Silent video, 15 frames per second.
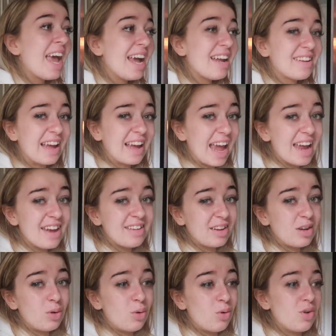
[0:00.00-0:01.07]
It's like
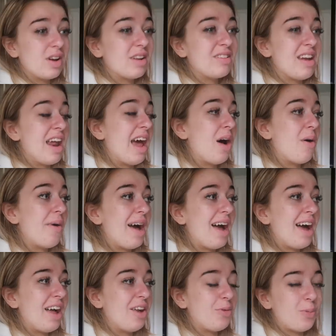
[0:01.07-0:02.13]
ending August now,
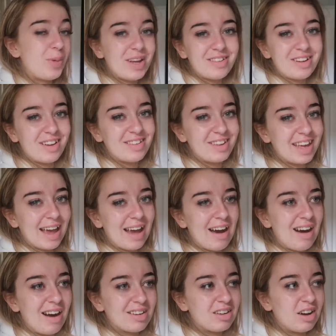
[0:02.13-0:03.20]
and we start to get
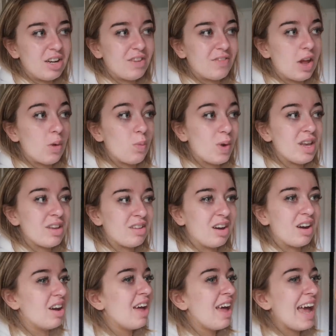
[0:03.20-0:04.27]
our kind of like
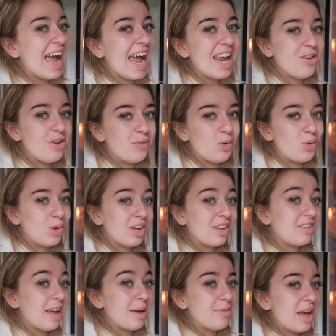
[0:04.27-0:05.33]
winter end of
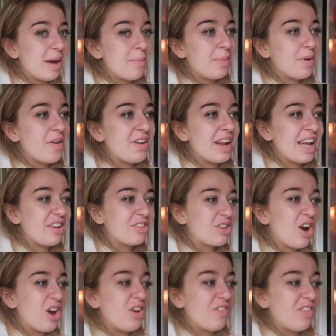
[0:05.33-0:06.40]
August, September, and it is
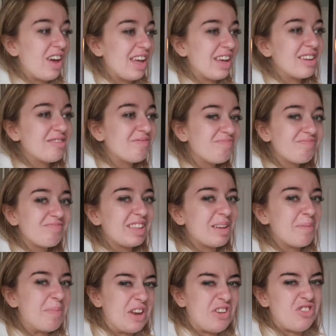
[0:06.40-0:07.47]
kind of like
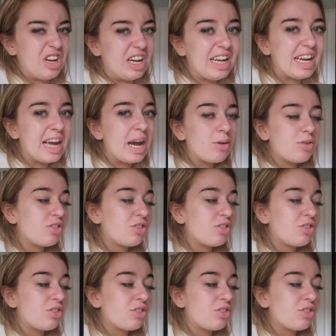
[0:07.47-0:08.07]
a bit chilly now.